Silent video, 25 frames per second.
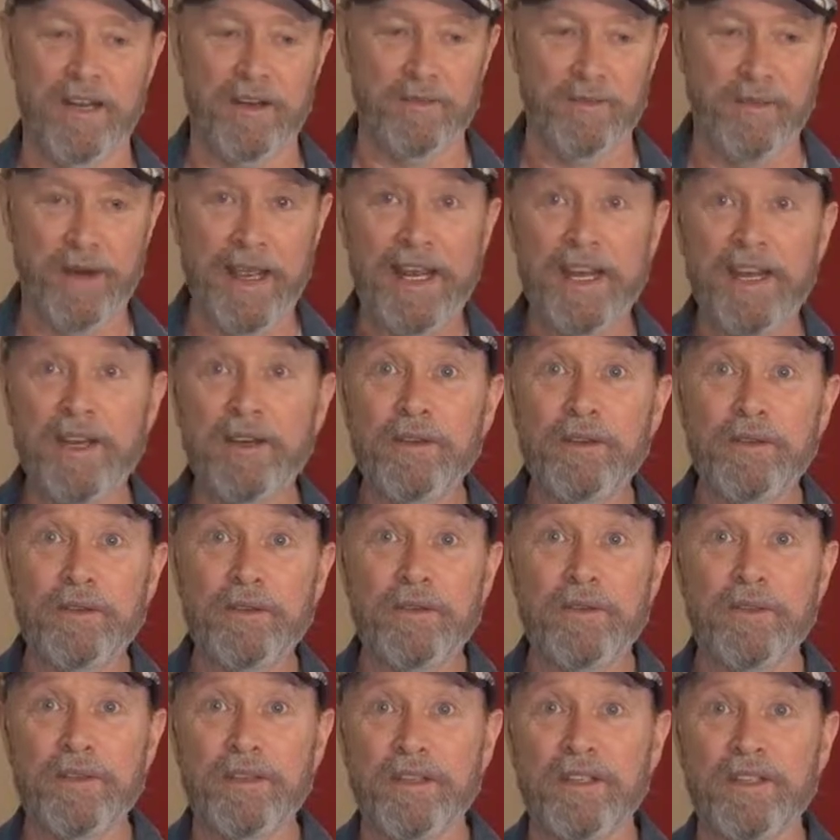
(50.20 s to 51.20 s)

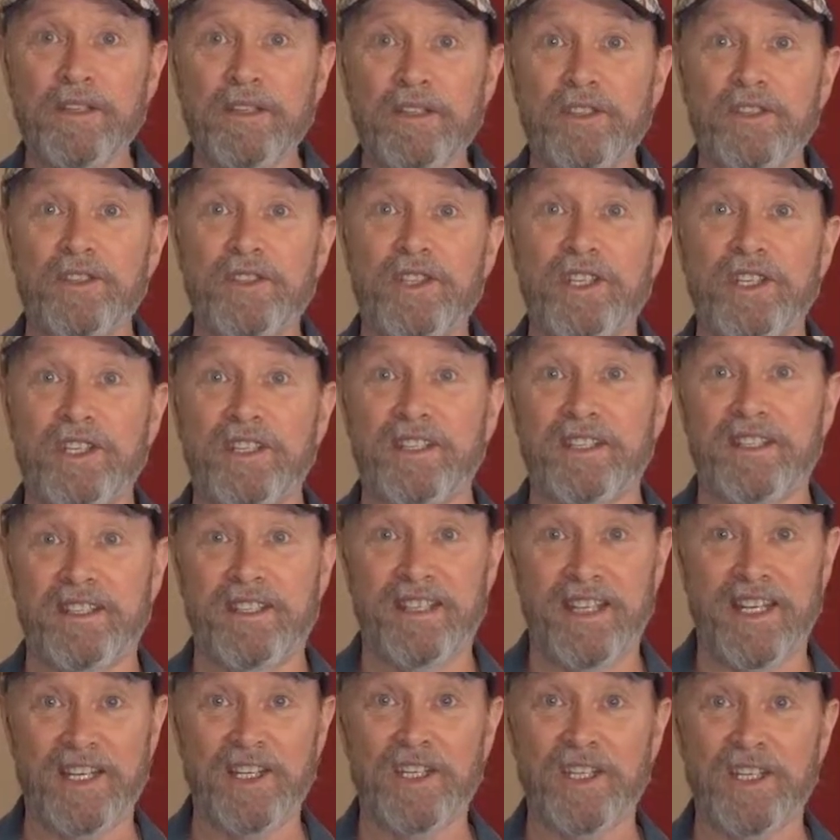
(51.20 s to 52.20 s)
radio
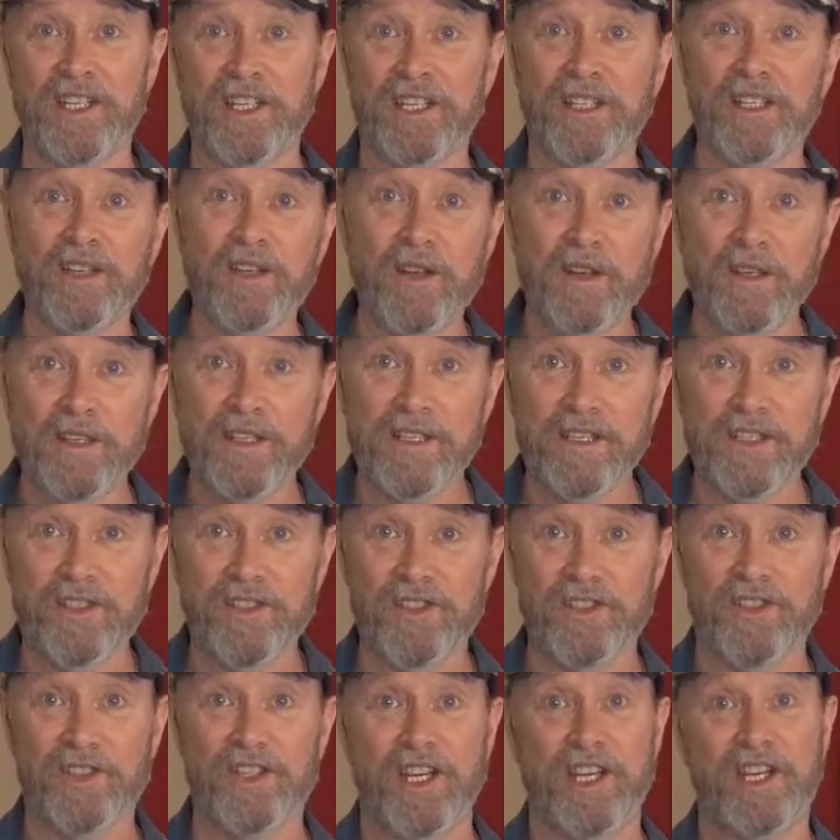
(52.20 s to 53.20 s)
station
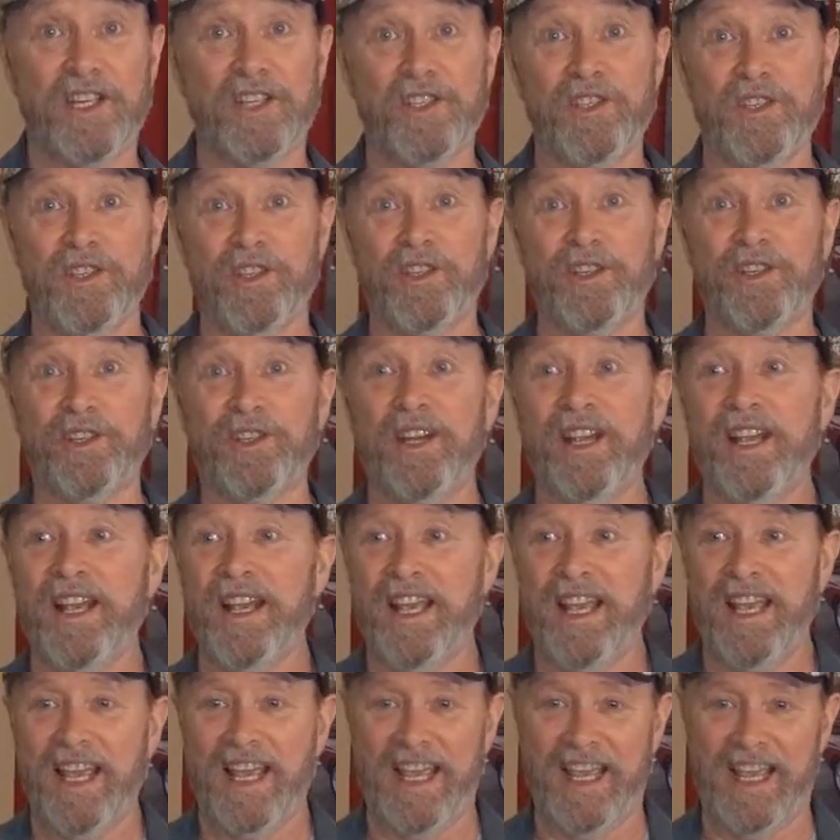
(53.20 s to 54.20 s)
changer,
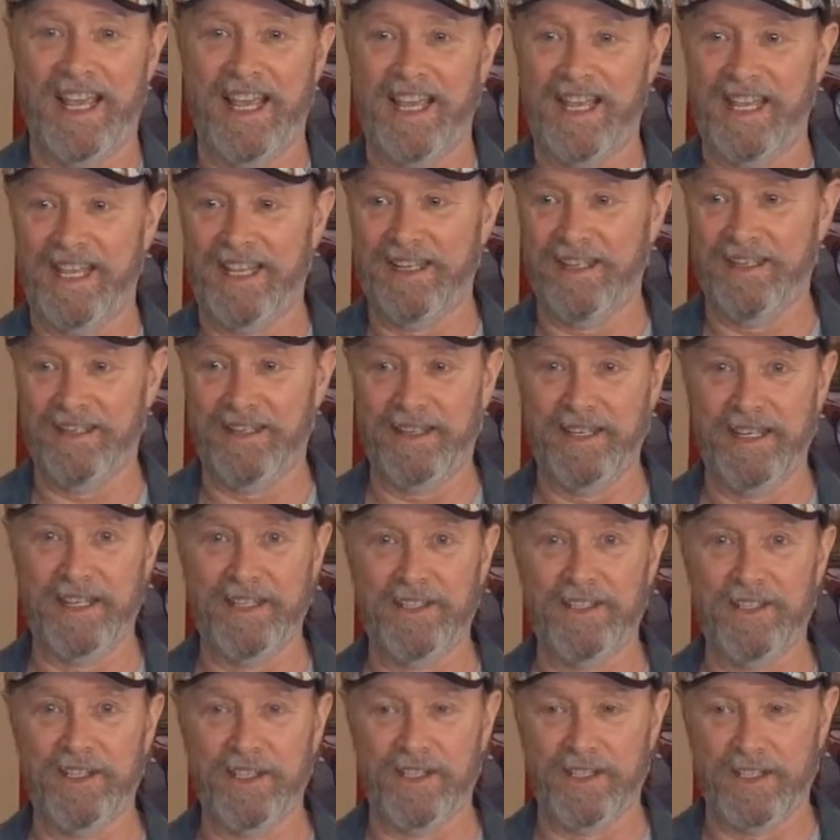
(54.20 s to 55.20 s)
and
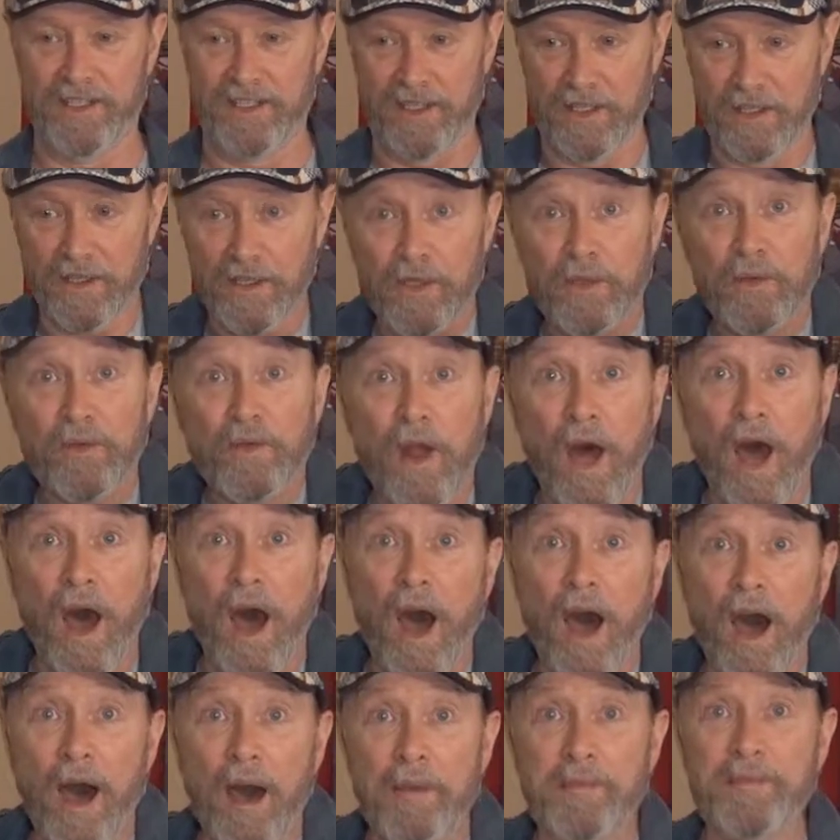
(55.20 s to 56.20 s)
it's just the two
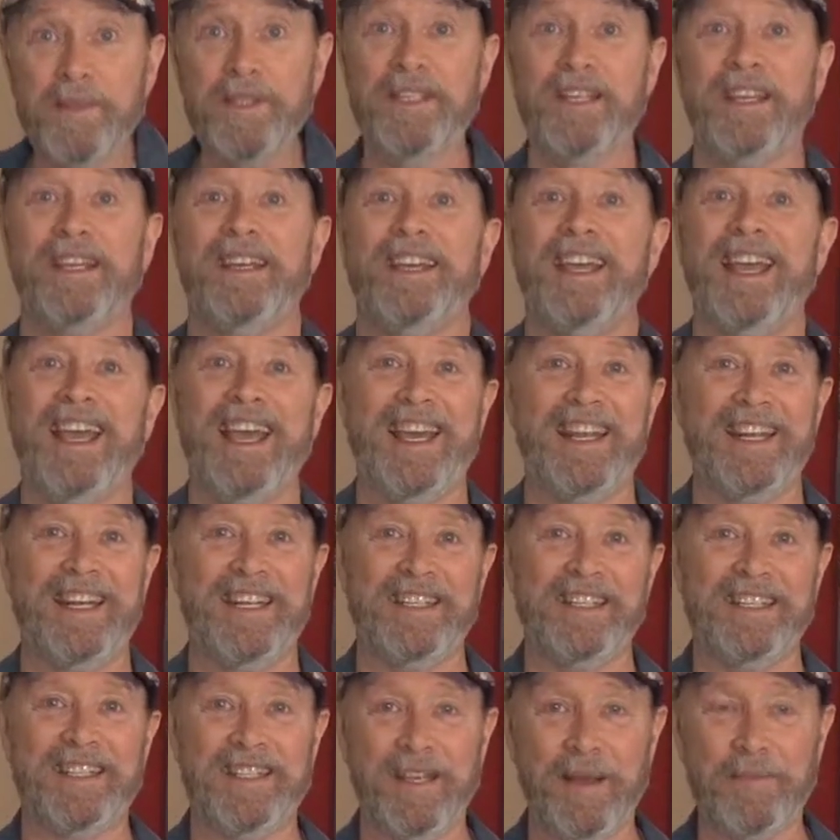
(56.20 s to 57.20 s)
knobs, and
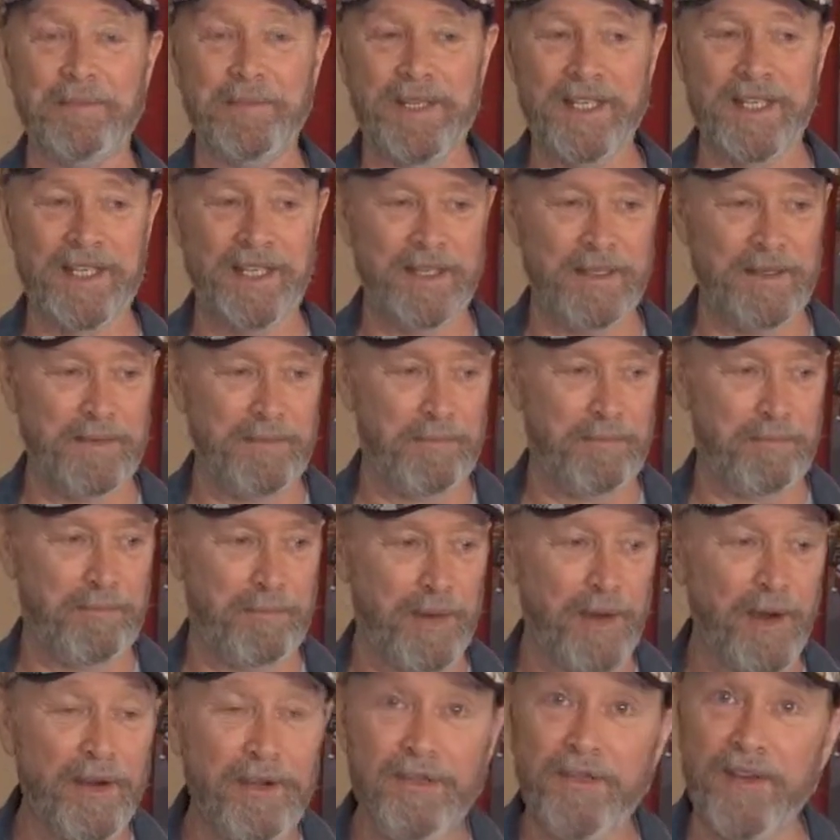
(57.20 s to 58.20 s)
it's something
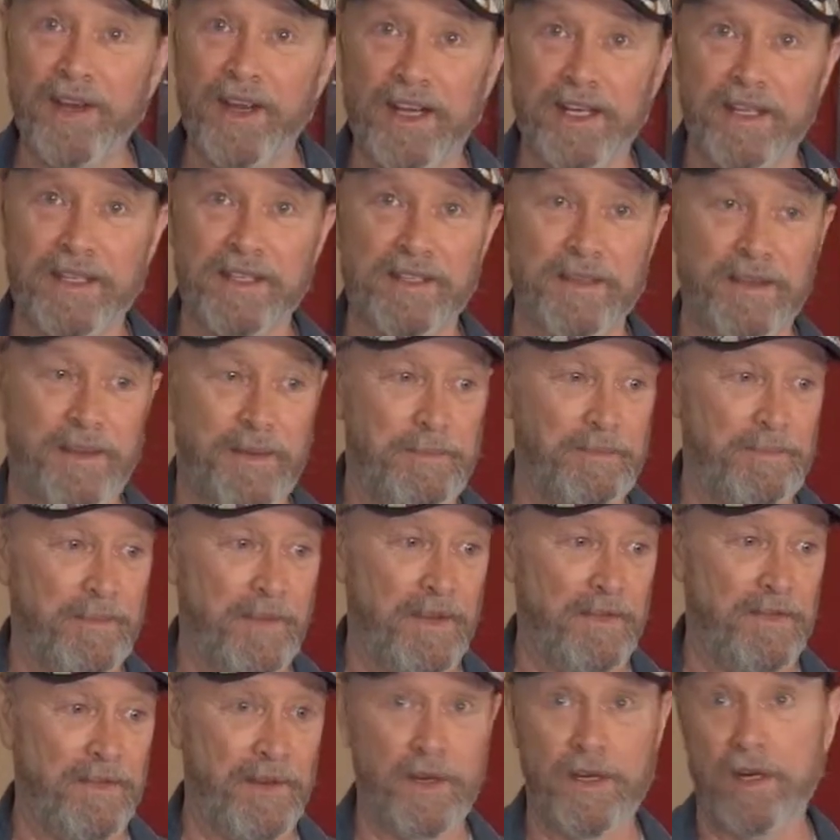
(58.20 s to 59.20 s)
perfect
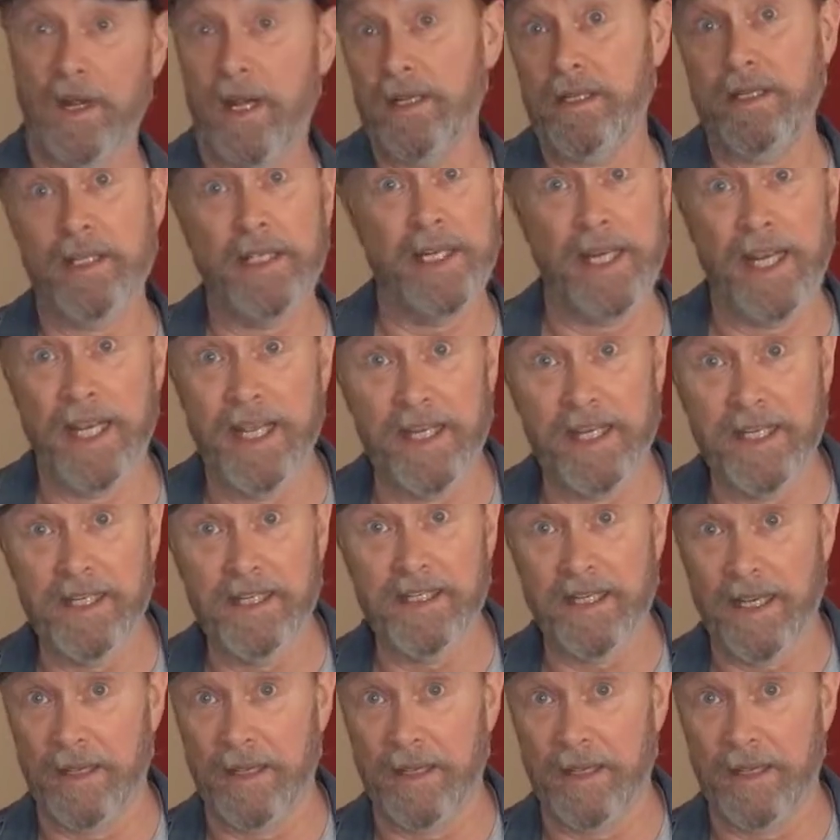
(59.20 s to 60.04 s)
for a 1980s